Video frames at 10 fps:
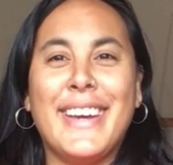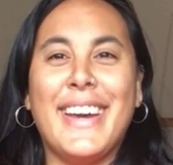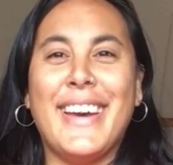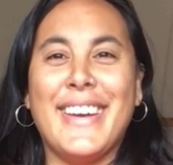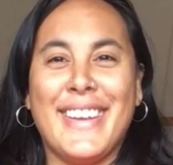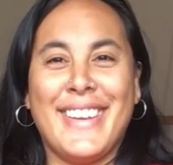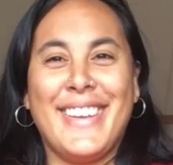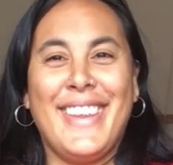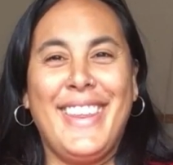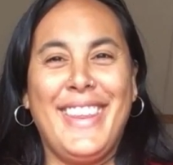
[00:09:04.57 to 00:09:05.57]
and
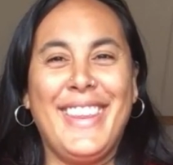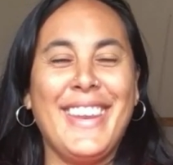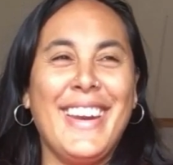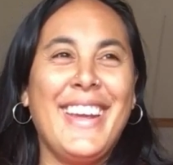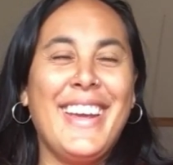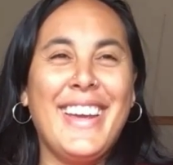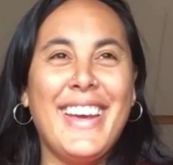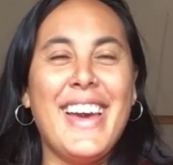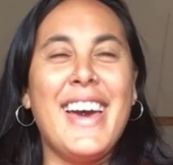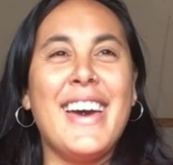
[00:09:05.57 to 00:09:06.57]

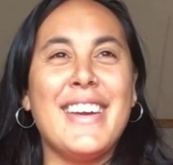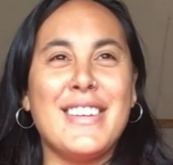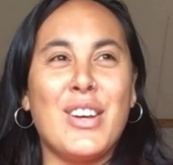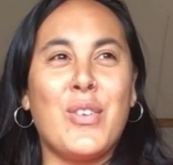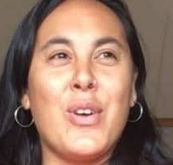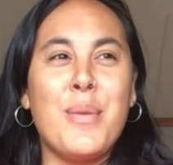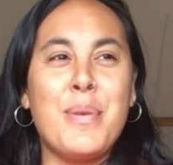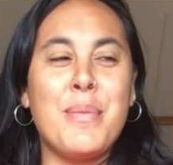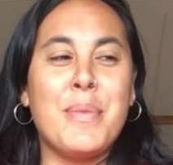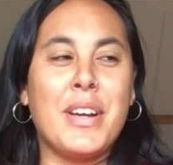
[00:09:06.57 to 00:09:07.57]
and I grew up
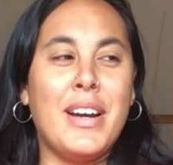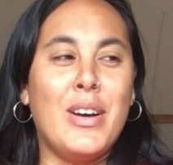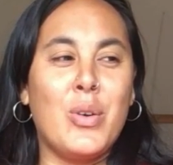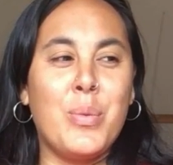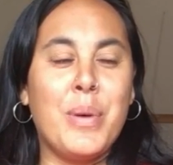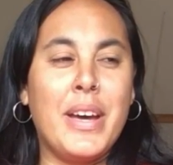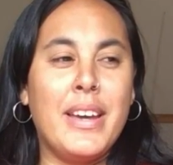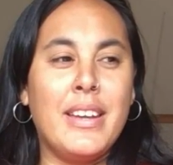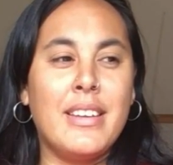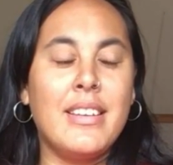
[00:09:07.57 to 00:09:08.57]
in Marahako
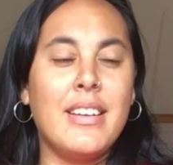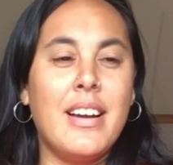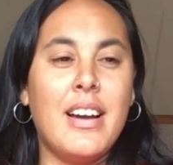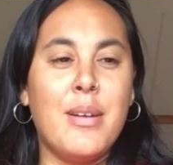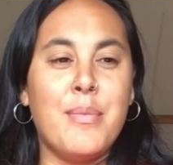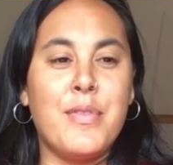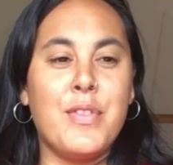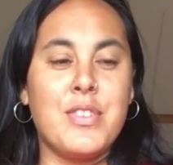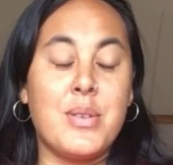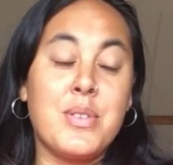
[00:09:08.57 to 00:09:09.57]
Bay.
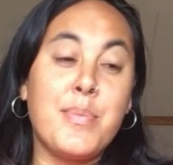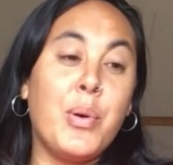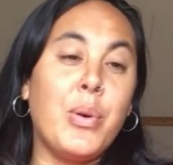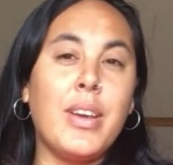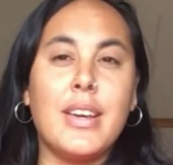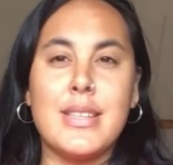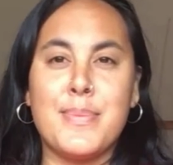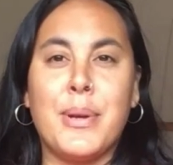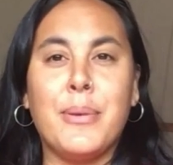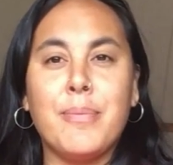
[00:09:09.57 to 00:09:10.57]
First, I was born in
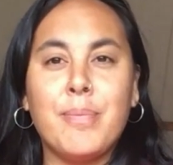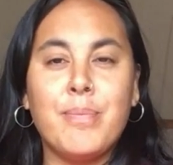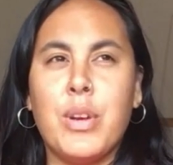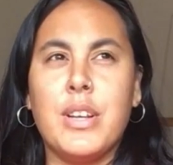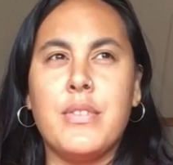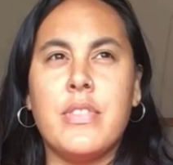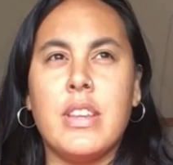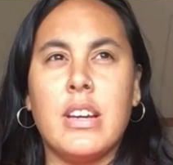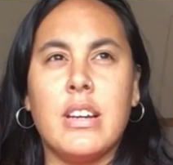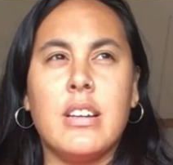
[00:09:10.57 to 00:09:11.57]
Gisborne. We lived
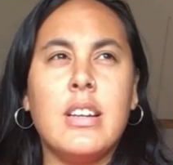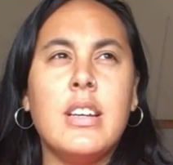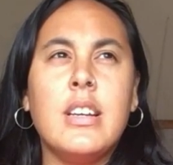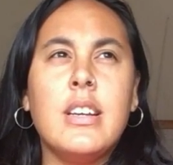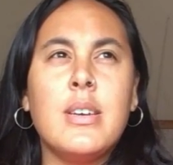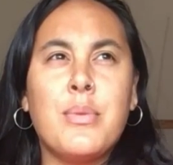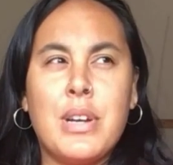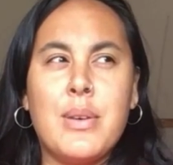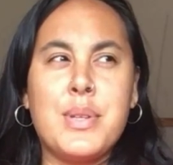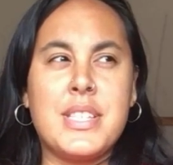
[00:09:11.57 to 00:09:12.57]
there when
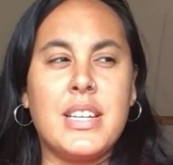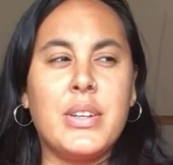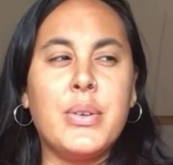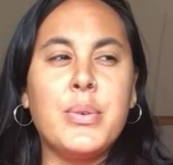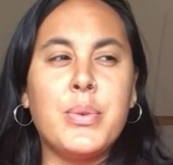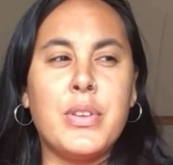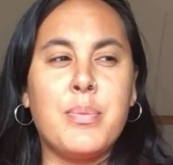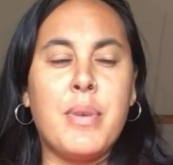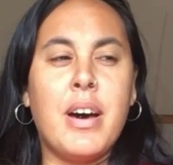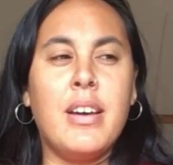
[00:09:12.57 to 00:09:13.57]
I was little with
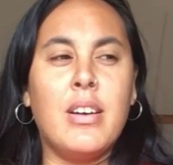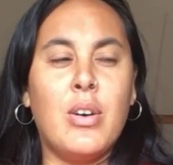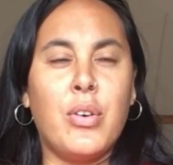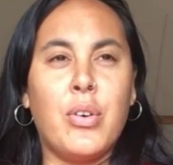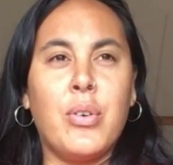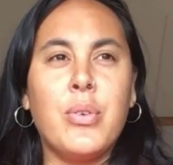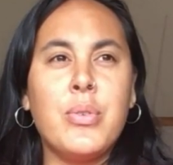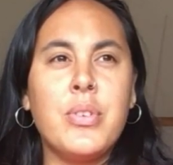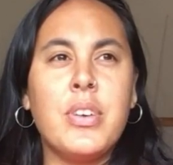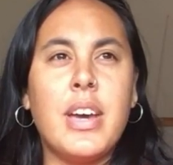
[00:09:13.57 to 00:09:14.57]
my
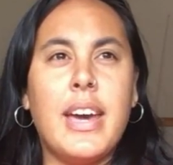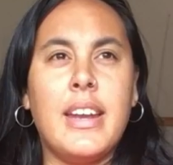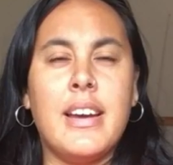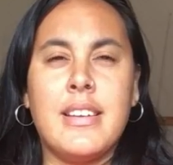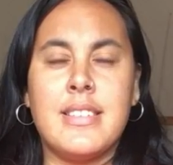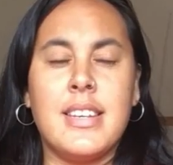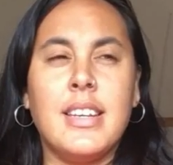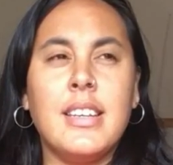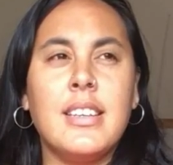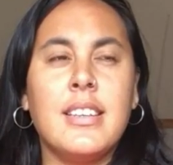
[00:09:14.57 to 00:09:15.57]
uncle and
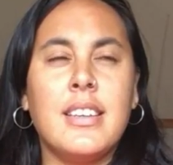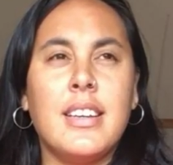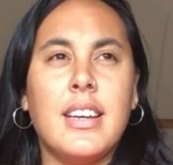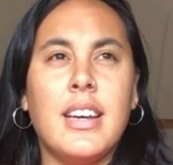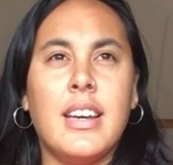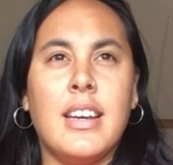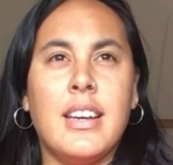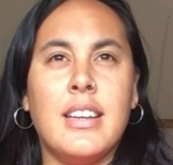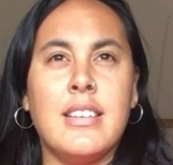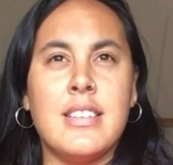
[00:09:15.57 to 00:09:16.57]
auntie,
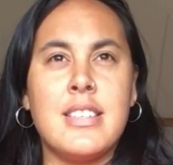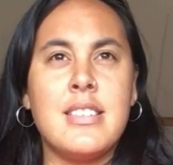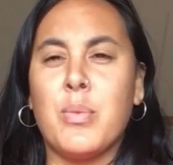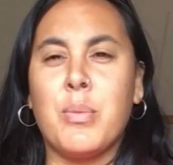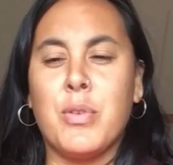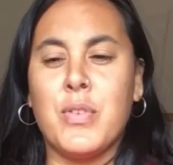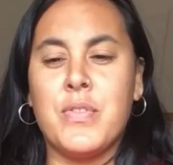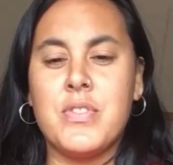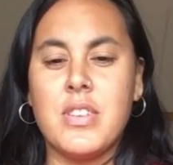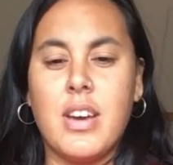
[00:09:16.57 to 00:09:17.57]
and then we
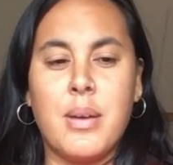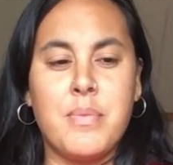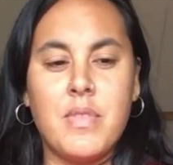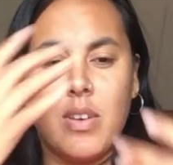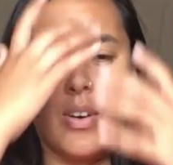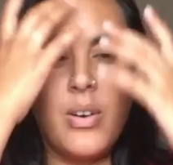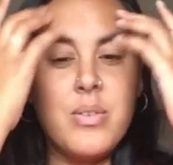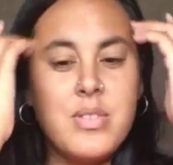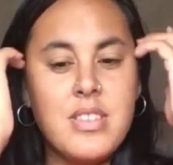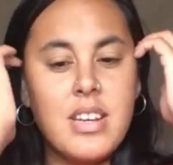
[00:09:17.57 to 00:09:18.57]
moved up the coast.